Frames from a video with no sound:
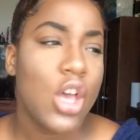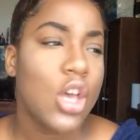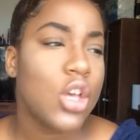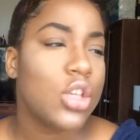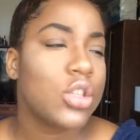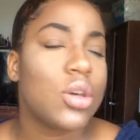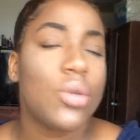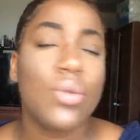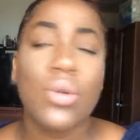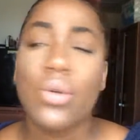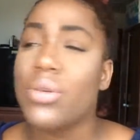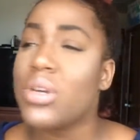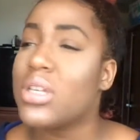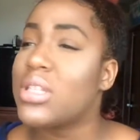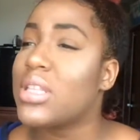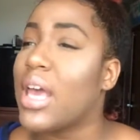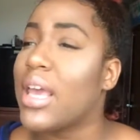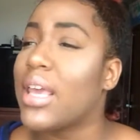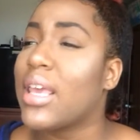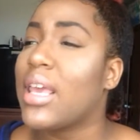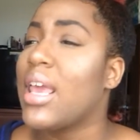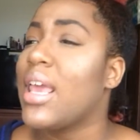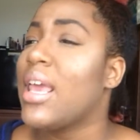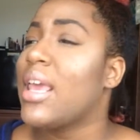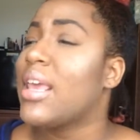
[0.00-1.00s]
So we was
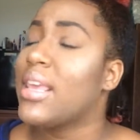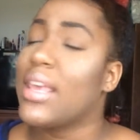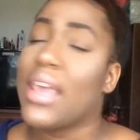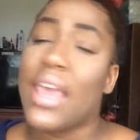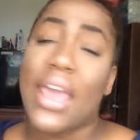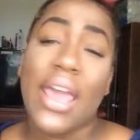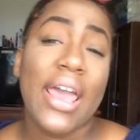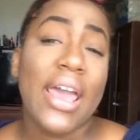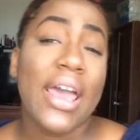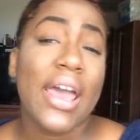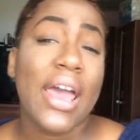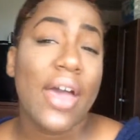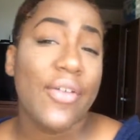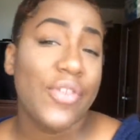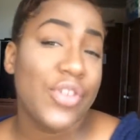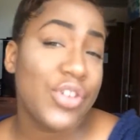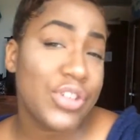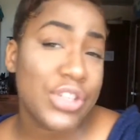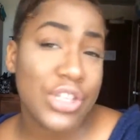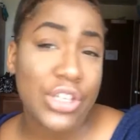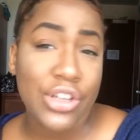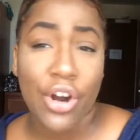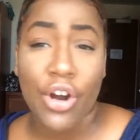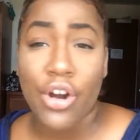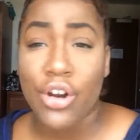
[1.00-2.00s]
like, yeah, have you
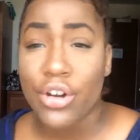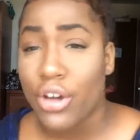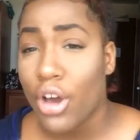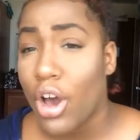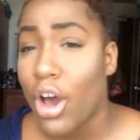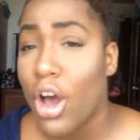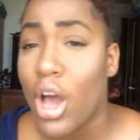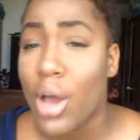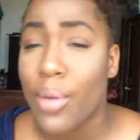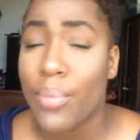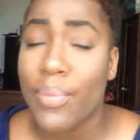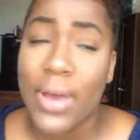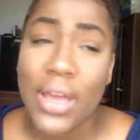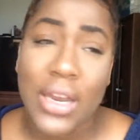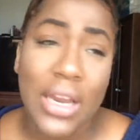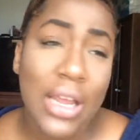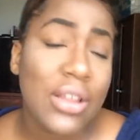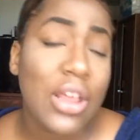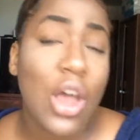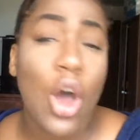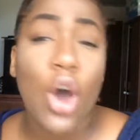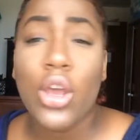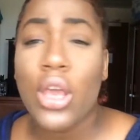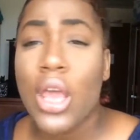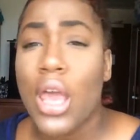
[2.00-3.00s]
seen our dog Buddy?
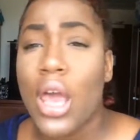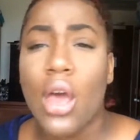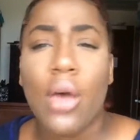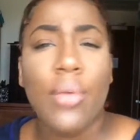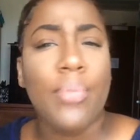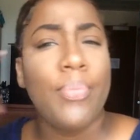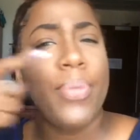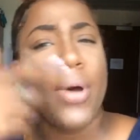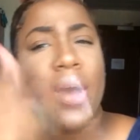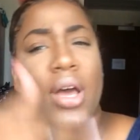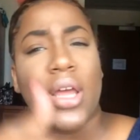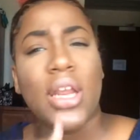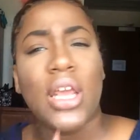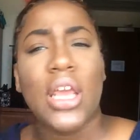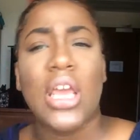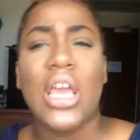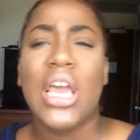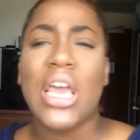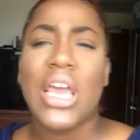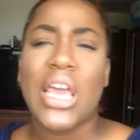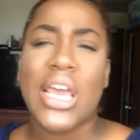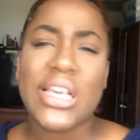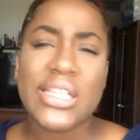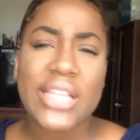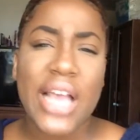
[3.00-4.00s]
Like, oh yeah, Buddy,
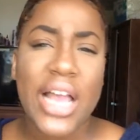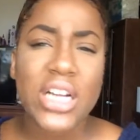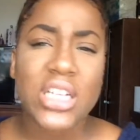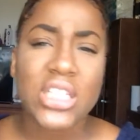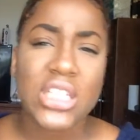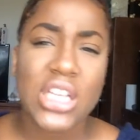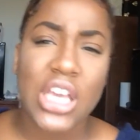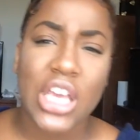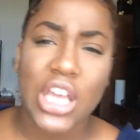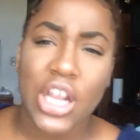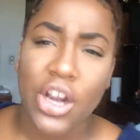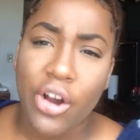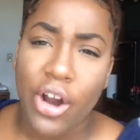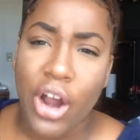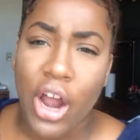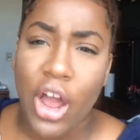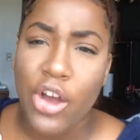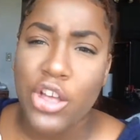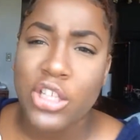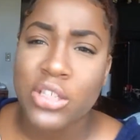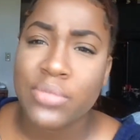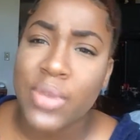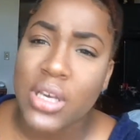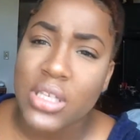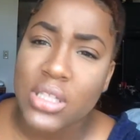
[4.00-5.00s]
he's actually in our
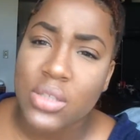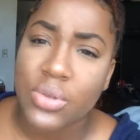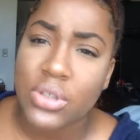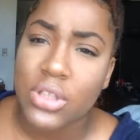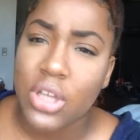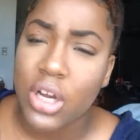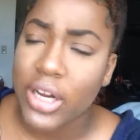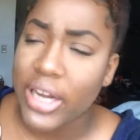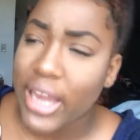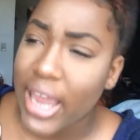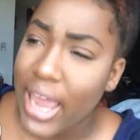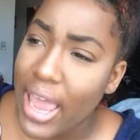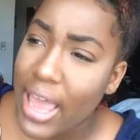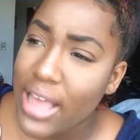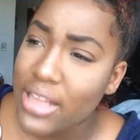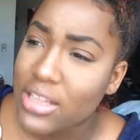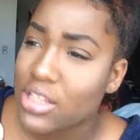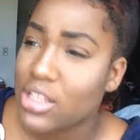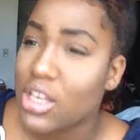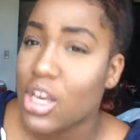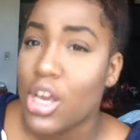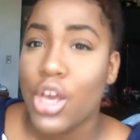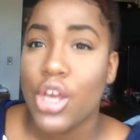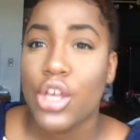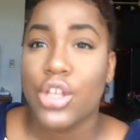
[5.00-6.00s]
house messing with our
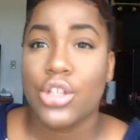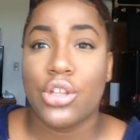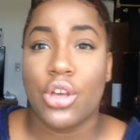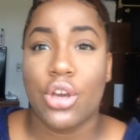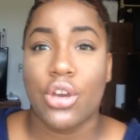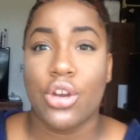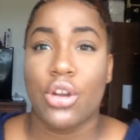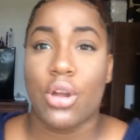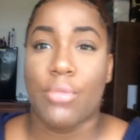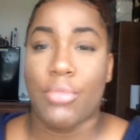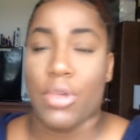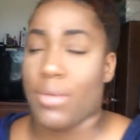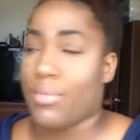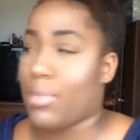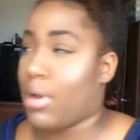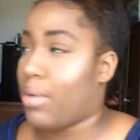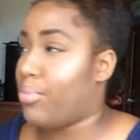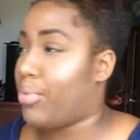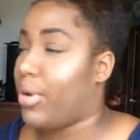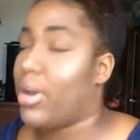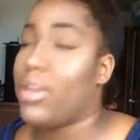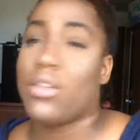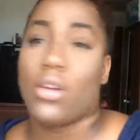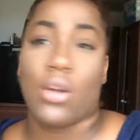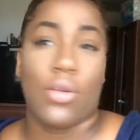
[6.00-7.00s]
cats. So, you know, me and my
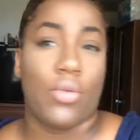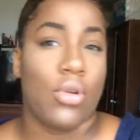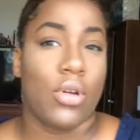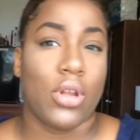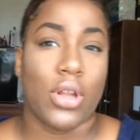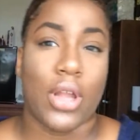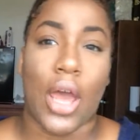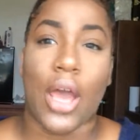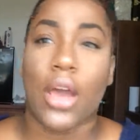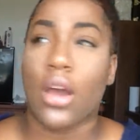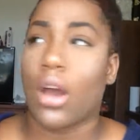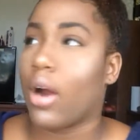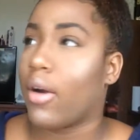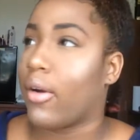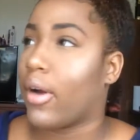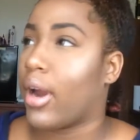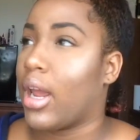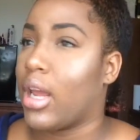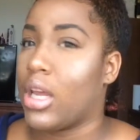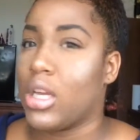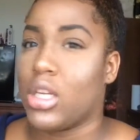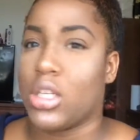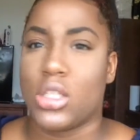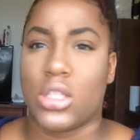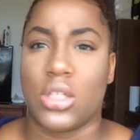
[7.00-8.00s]
brother, we're like, all
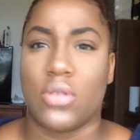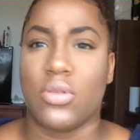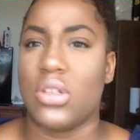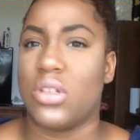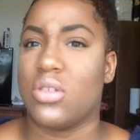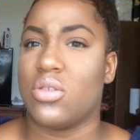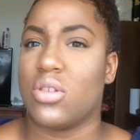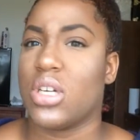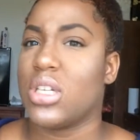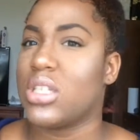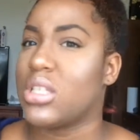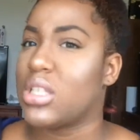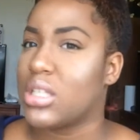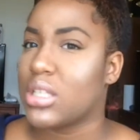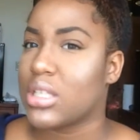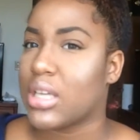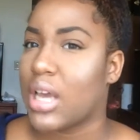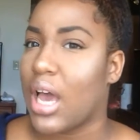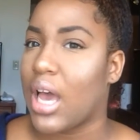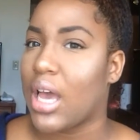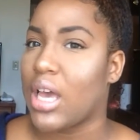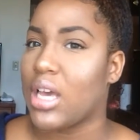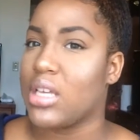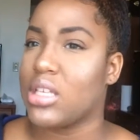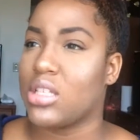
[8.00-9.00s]
right, should we trust this
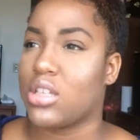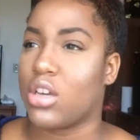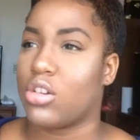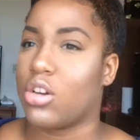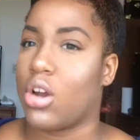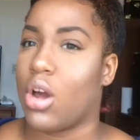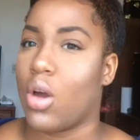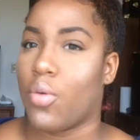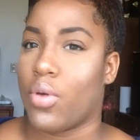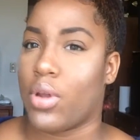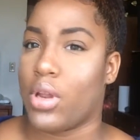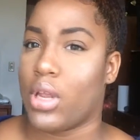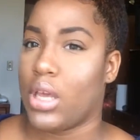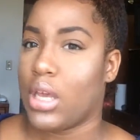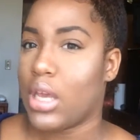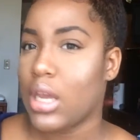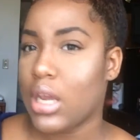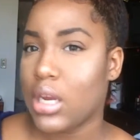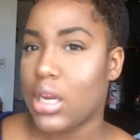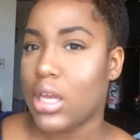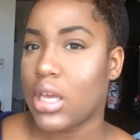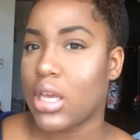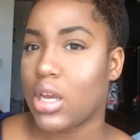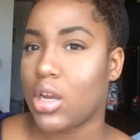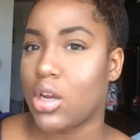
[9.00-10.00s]
guy? Is our dog really
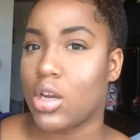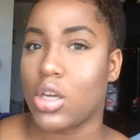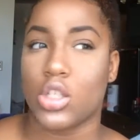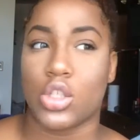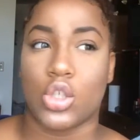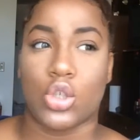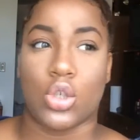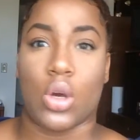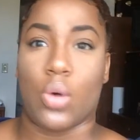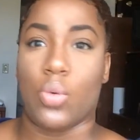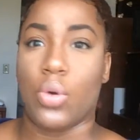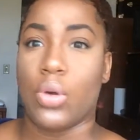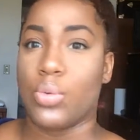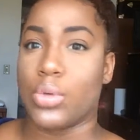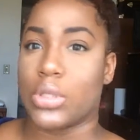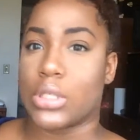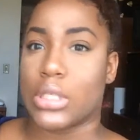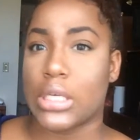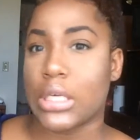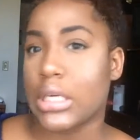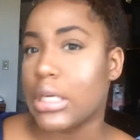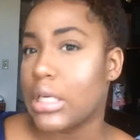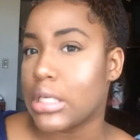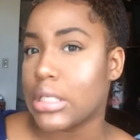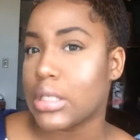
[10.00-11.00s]
in here? Because, you know, we was
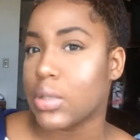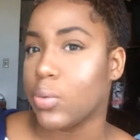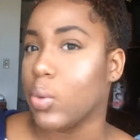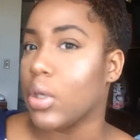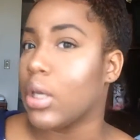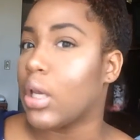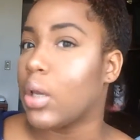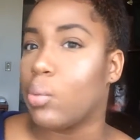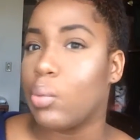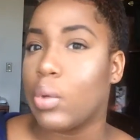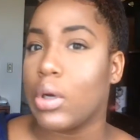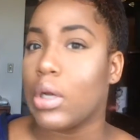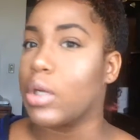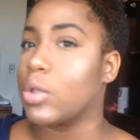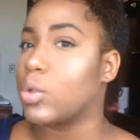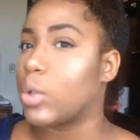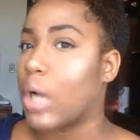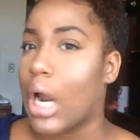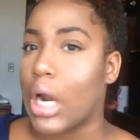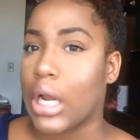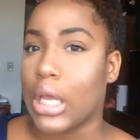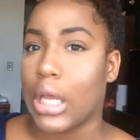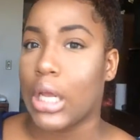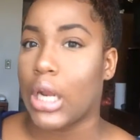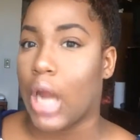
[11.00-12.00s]
kids and we weren't
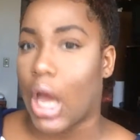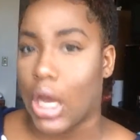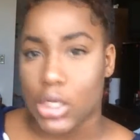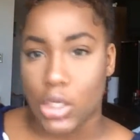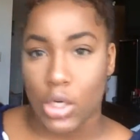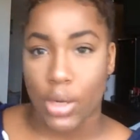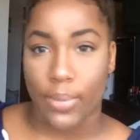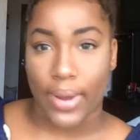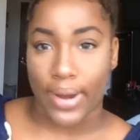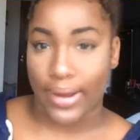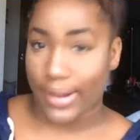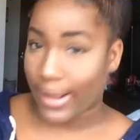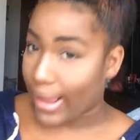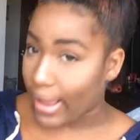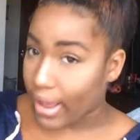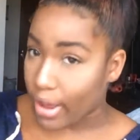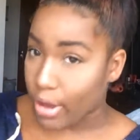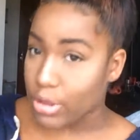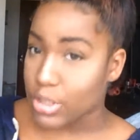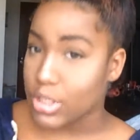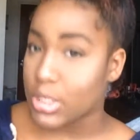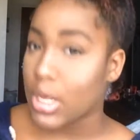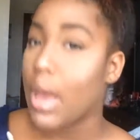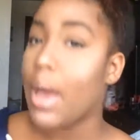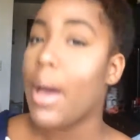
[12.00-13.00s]
trying to get locked in nobody's
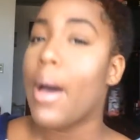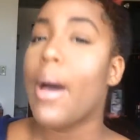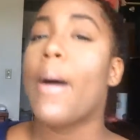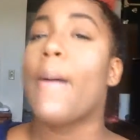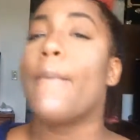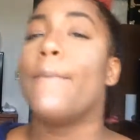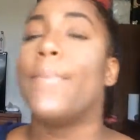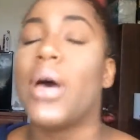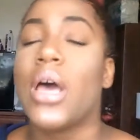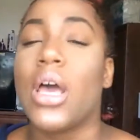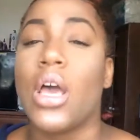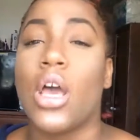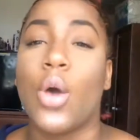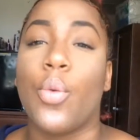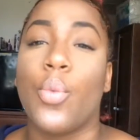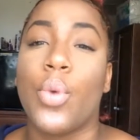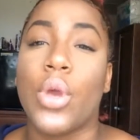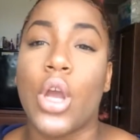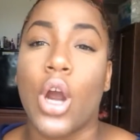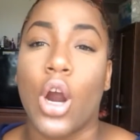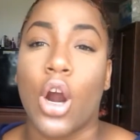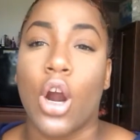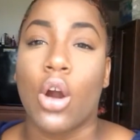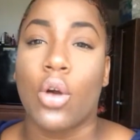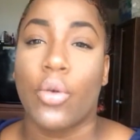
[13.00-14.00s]
house, but we
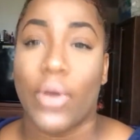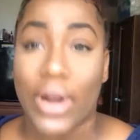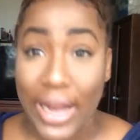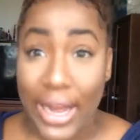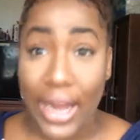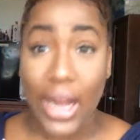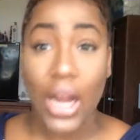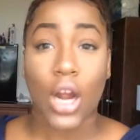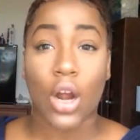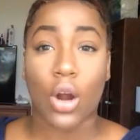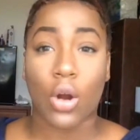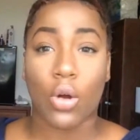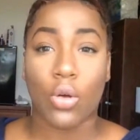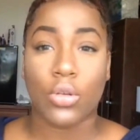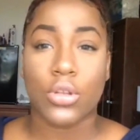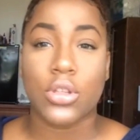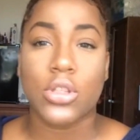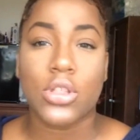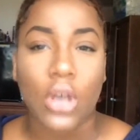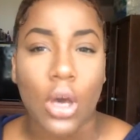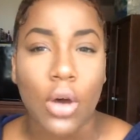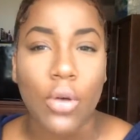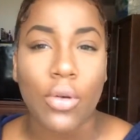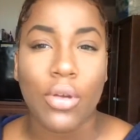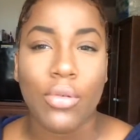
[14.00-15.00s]
heard meow.
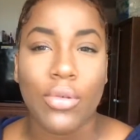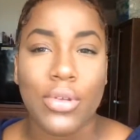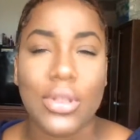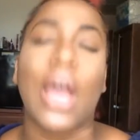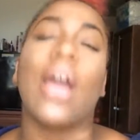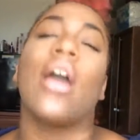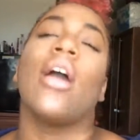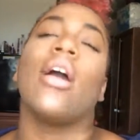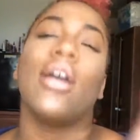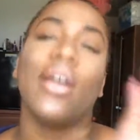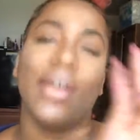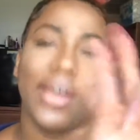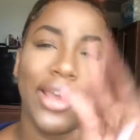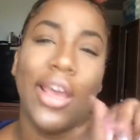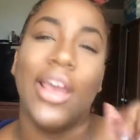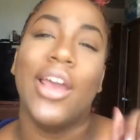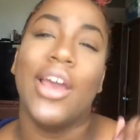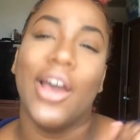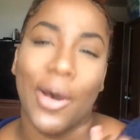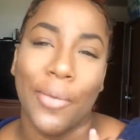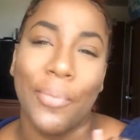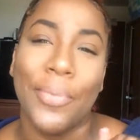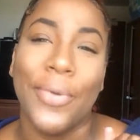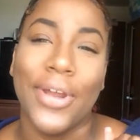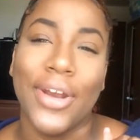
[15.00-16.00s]
So we was like, he
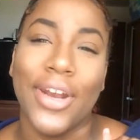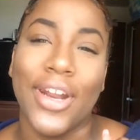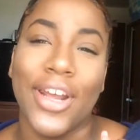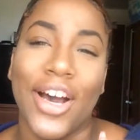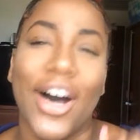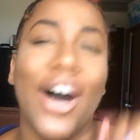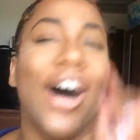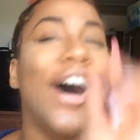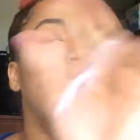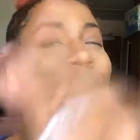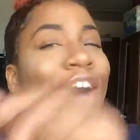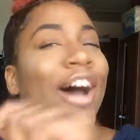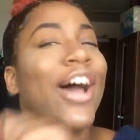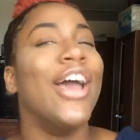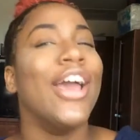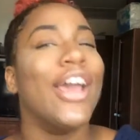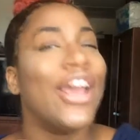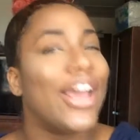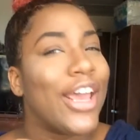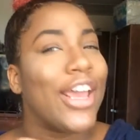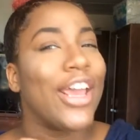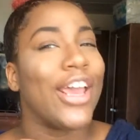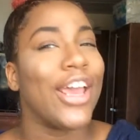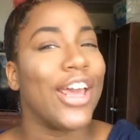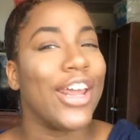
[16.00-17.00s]
up in there,
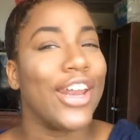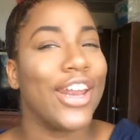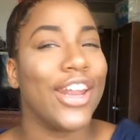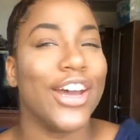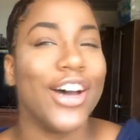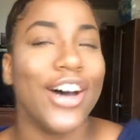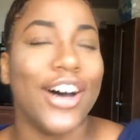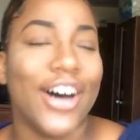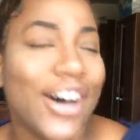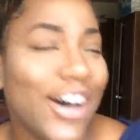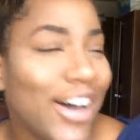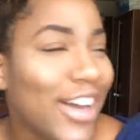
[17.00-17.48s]
he in there.